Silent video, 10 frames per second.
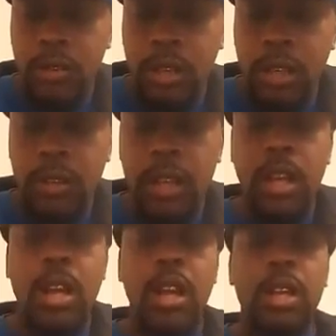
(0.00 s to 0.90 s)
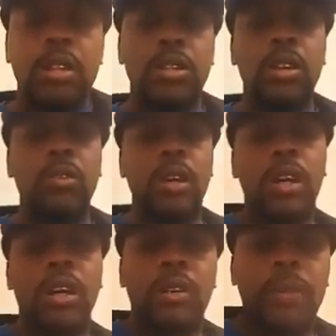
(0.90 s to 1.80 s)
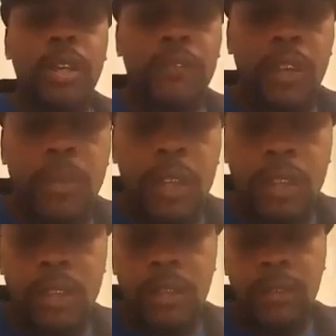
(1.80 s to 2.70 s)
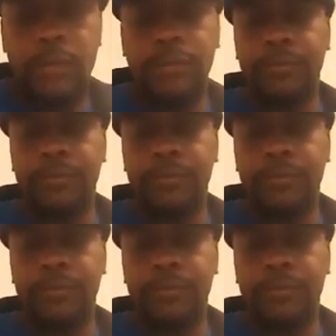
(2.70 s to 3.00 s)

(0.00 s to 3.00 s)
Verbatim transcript: Okay. So, um, if I mean, you know, they sent me